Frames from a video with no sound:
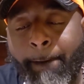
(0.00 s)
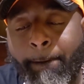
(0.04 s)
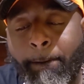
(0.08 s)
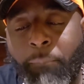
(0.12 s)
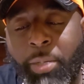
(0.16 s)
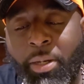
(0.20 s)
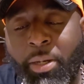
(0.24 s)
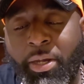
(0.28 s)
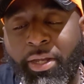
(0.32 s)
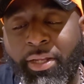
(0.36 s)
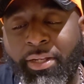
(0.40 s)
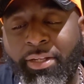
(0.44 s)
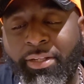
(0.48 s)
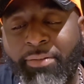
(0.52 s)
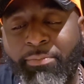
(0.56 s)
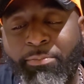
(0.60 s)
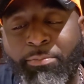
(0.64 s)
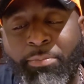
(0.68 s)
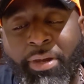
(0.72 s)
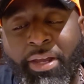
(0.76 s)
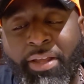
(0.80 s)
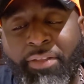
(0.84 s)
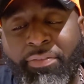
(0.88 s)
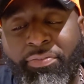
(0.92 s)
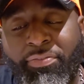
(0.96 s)
But
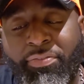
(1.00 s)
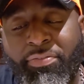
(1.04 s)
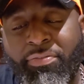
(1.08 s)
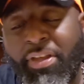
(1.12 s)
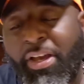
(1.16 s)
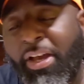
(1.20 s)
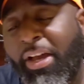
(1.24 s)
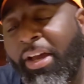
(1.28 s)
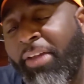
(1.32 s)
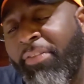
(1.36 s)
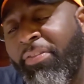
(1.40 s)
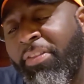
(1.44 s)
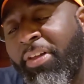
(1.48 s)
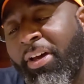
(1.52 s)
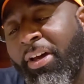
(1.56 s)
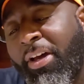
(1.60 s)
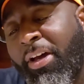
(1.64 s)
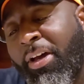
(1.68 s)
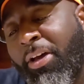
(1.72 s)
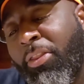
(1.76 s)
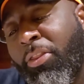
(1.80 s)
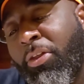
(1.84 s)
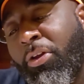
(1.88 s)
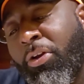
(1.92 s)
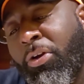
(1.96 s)
the
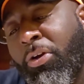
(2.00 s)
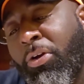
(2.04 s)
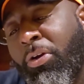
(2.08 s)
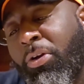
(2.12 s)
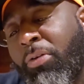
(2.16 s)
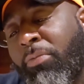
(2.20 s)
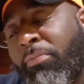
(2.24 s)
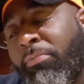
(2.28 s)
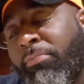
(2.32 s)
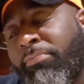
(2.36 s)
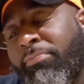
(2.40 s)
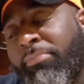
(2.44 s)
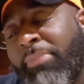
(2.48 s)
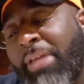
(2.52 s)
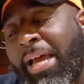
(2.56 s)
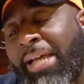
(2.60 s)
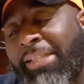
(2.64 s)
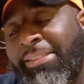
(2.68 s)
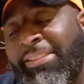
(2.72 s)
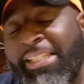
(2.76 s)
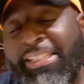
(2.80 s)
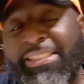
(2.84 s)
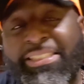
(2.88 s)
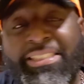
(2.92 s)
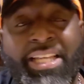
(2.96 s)
other, I
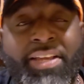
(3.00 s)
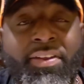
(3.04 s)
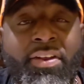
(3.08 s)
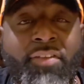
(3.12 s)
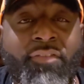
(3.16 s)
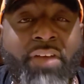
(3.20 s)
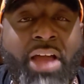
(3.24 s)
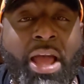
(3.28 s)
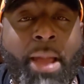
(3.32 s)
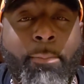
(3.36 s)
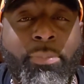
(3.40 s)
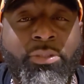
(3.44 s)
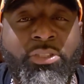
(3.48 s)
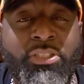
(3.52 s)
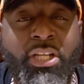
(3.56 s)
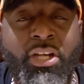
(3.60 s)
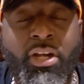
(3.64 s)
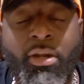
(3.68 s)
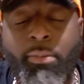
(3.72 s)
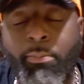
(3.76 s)
say 75% of the